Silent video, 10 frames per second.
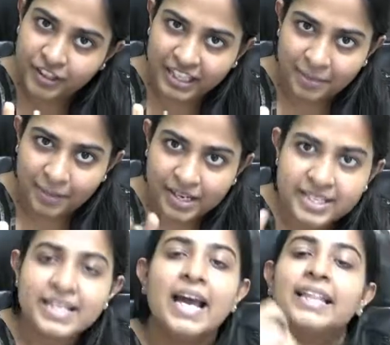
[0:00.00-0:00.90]
months,
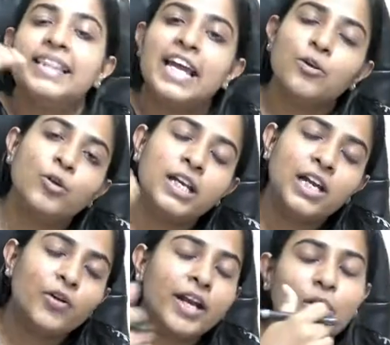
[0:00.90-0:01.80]
then only you
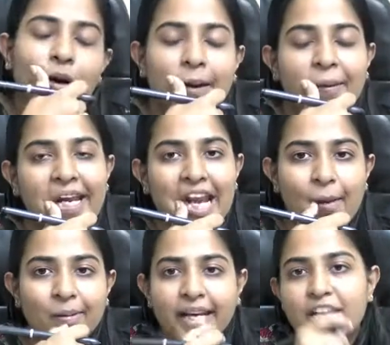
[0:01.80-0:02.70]
can go and make an
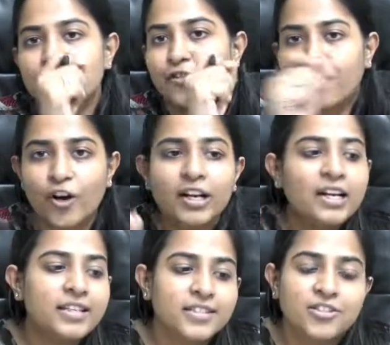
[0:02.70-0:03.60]
application for
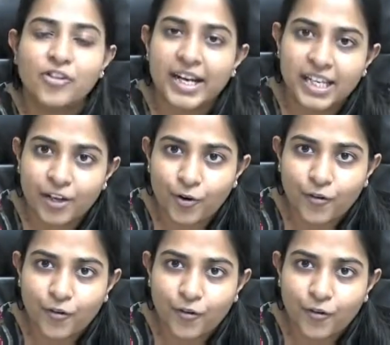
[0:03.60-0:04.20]
striking off.